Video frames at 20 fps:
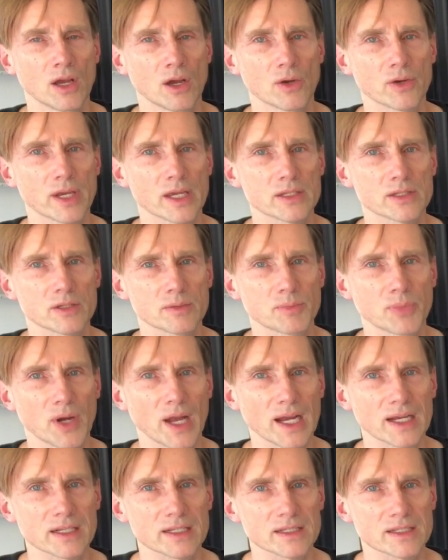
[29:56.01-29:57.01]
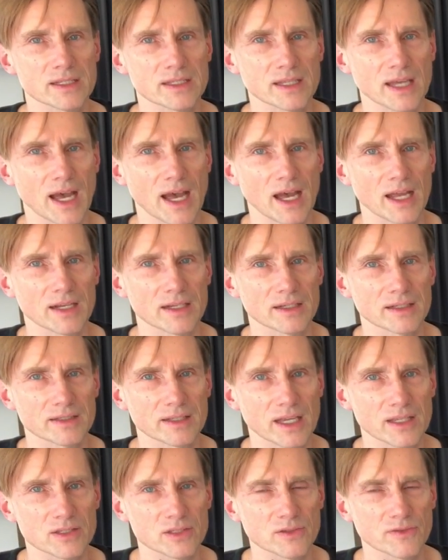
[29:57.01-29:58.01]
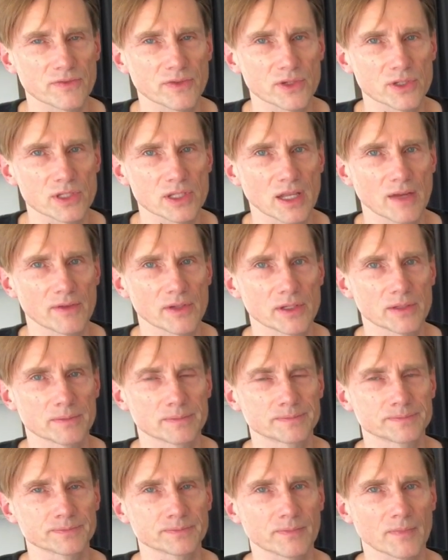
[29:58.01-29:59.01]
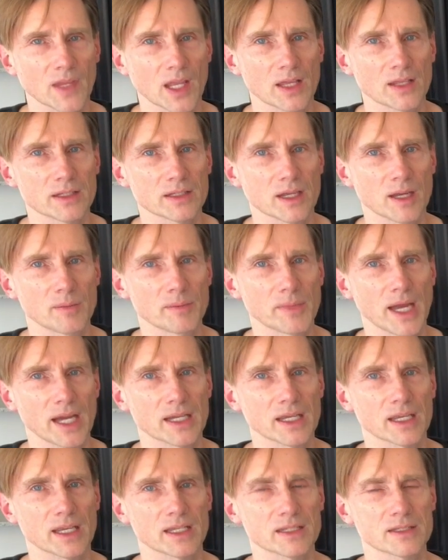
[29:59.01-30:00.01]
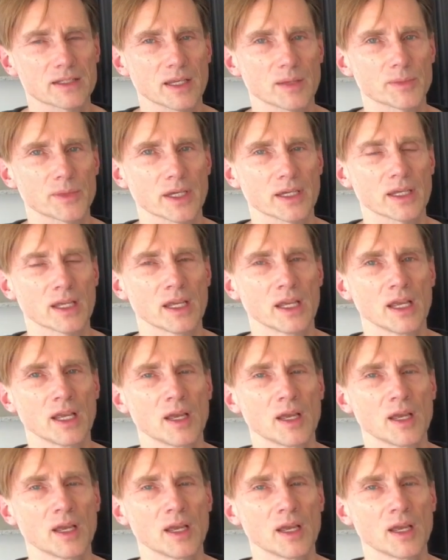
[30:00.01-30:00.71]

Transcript: Okay, so you practice that. That's the first level, and then come back again, same thing.